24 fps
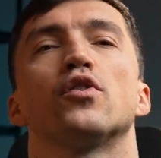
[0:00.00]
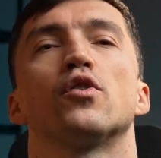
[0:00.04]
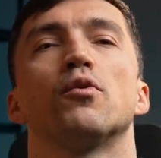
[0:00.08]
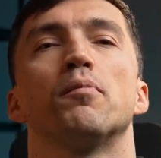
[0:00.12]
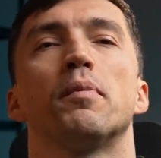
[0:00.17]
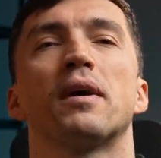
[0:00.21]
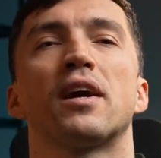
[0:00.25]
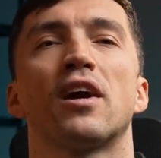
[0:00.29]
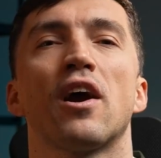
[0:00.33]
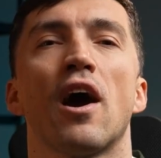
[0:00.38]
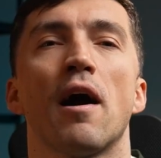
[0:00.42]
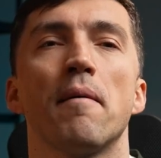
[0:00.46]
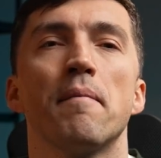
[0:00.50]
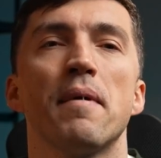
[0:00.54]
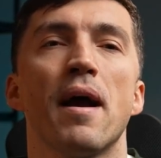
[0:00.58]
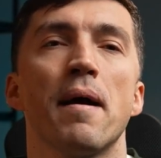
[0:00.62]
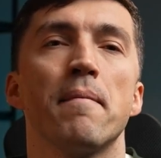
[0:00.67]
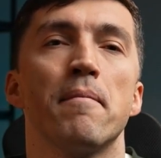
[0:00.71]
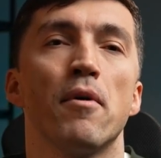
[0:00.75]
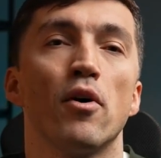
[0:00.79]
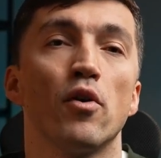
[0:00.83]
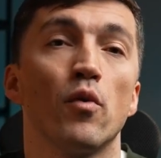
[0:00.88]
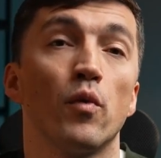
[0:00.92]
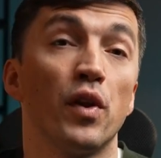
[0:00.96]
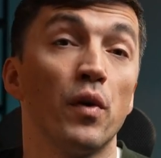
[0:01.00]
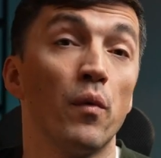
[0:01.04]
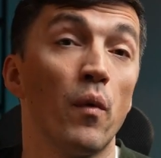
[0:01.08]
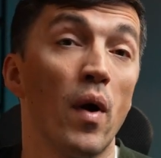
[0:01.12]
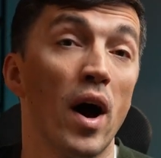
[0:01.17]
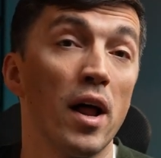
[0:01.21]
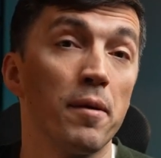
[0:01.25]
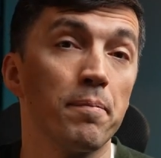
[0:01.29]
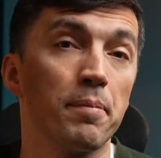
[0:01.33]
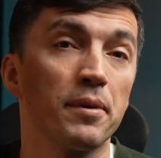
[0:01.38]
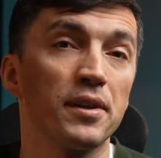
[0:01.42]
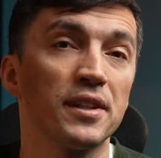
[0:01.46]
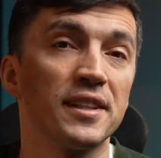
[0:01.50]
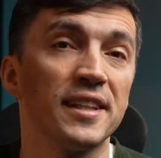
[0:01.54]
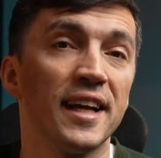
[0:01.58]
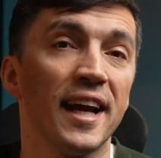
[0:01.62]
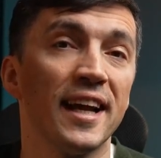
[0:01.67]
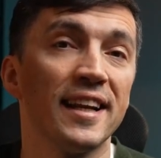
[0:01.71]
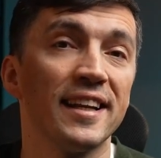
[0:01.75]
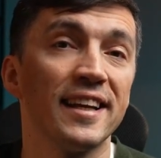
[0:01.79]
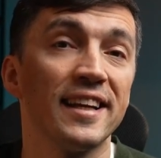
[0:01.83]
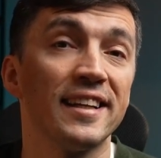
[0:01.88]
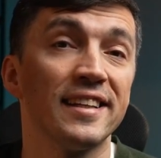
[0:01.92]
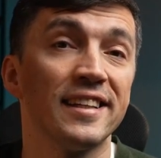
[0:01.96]
to become among the
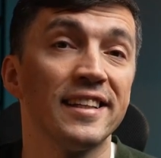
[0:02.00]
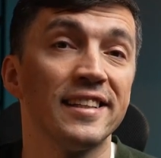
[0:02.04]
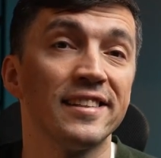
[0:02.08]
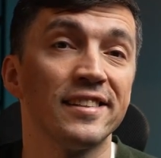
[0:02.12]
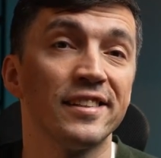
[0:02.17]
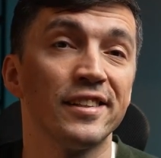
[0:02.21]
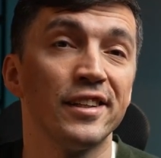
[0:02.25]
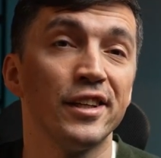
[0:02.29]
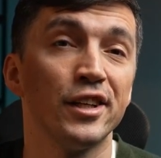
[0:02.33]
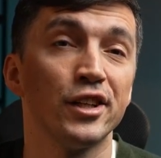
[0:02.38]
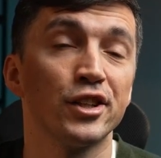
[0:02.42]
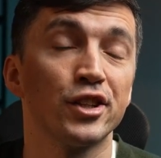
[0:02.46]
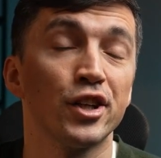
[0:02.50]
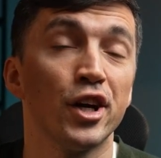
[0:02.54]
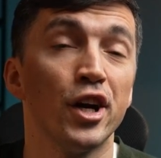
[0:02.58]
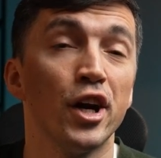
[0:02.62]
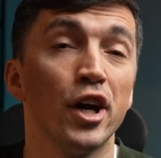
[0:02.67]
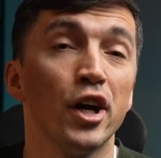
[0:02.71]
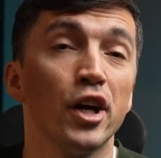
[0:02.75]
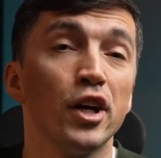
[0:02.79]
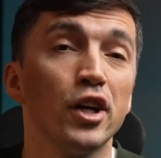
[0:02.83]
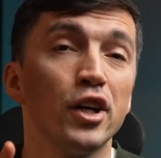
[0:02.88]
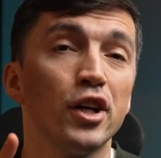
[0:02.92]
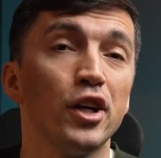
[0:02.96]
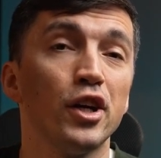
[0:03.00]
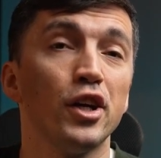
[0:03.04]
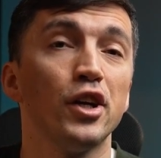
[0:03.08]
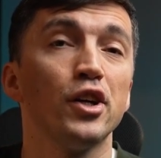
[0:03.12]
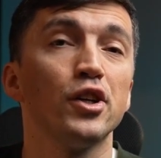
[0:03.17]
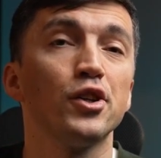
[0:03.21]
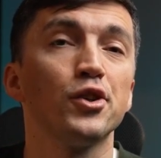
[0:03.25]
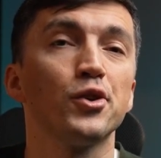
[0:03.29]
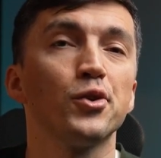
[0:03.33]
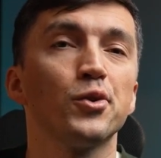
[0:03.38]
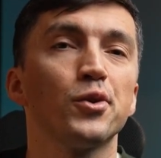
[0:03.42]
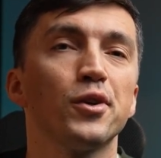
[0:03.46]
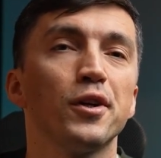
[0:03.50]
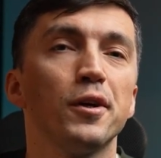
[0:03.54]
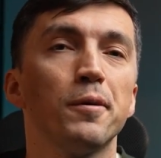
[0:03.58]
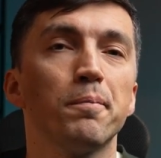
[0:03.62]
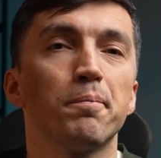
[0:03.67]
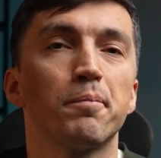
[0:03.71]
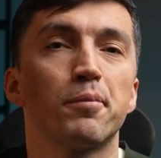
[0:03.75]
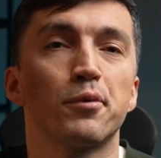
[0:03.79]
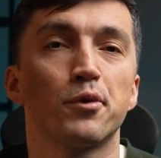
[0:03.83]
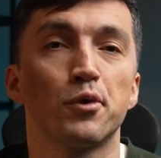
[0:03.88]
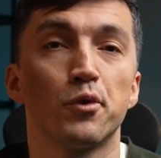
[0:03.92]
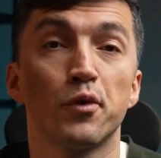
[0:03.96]
1% in his niche, he should
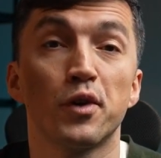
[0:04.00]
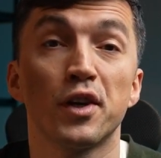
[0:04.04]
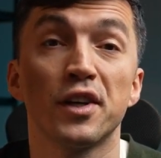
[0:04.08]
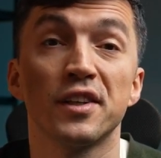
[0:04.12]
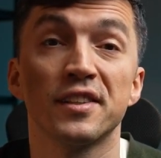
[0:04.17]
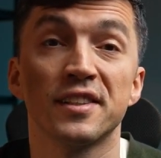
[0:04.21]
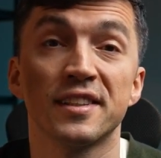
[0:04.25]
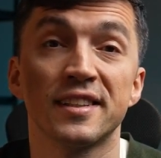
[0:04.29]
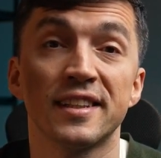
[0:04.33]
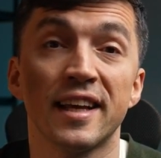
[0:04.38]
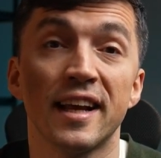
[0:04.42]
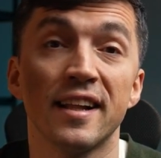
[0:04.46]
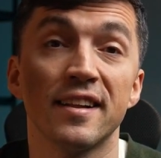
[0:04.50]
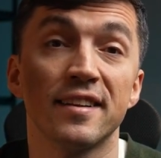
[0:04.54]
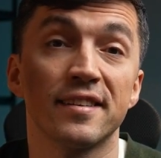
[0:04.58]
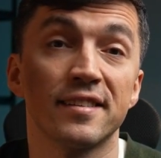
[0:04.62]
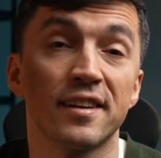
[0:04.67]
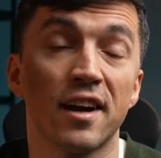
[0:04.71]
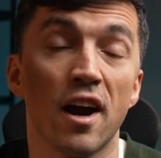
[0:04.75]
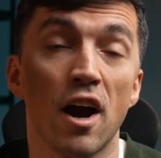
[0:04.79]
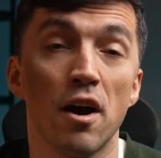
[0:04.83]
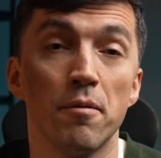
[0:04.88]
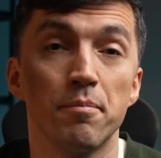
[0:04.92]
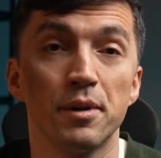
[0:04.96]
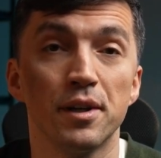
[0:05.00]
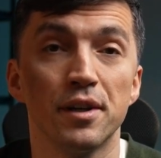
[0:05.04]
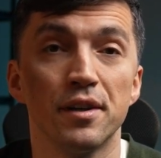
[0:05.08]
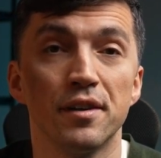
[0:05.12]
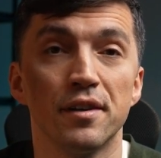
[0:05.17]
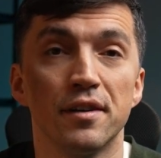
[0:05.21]
improve his sales copy.